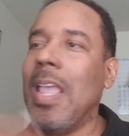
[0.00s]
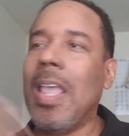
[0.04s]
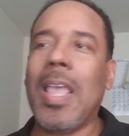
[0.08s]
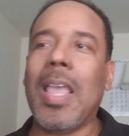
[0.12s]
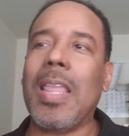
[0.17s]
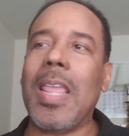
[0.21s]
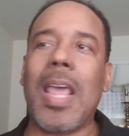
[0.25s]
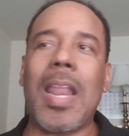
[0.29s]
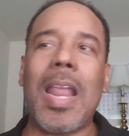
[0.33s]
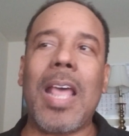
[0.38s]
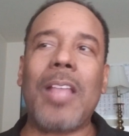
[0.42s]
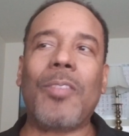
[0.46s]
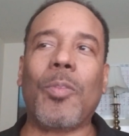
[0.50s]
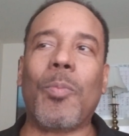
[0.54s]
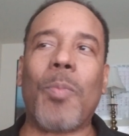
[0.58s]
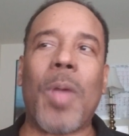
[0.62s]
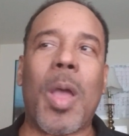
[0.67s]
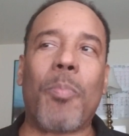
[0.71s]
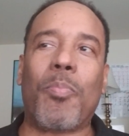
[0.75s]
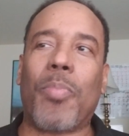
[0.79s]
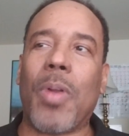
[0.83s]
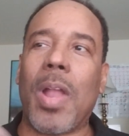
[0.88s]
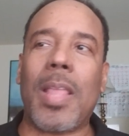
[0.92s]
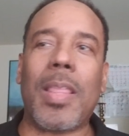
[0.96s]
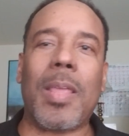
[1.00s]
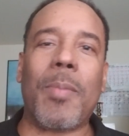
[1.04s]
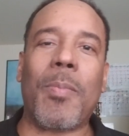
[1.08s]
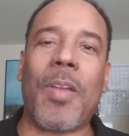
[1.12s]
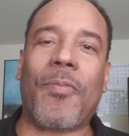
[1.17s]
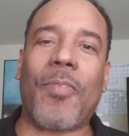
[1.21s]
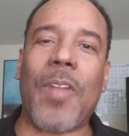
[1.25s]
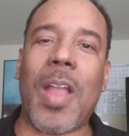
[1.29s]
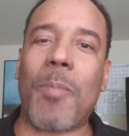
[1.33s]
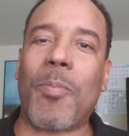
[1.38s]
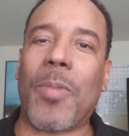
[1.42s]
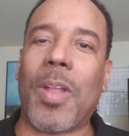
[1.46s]
And yeah, that's what my brother, my
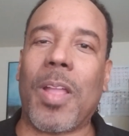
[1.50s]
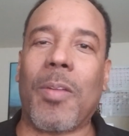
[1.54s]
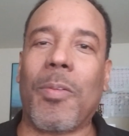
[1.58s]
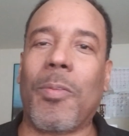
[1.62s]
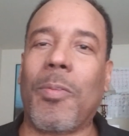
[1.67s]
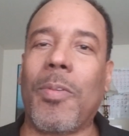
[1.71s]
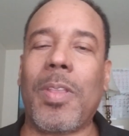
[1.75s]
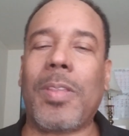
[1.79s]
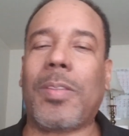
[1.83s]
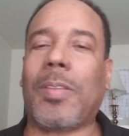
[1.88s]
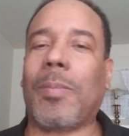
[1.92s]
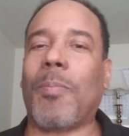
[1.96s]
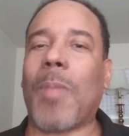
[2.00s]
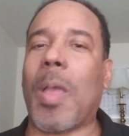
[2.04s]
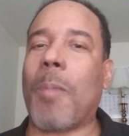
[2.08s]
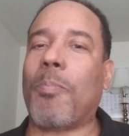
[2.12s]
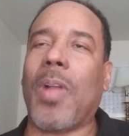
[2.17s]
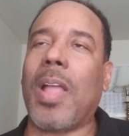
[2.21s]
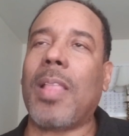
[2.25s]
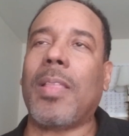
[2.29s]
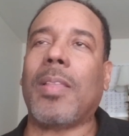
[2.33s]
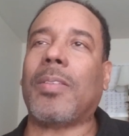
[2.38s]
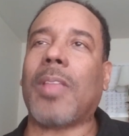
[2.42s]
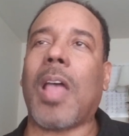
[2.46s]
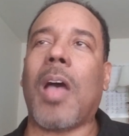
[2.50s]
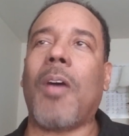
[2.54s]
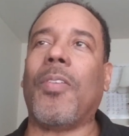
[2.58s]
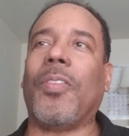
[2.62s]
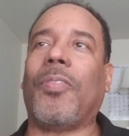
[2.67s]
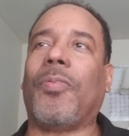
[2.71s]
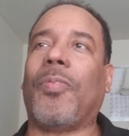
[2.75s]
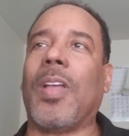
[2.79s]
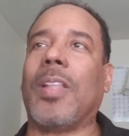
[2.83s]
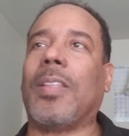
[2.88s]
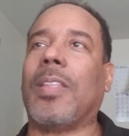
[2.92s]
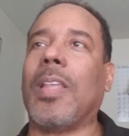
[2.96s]
frat brother, Reese, my brother's
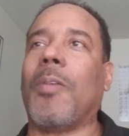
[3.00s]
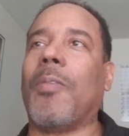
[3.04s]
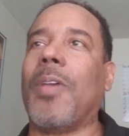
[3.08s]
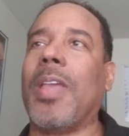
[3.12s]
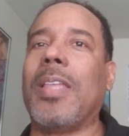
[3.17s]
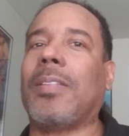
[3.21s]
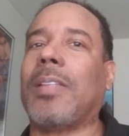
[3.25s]
always felt that way.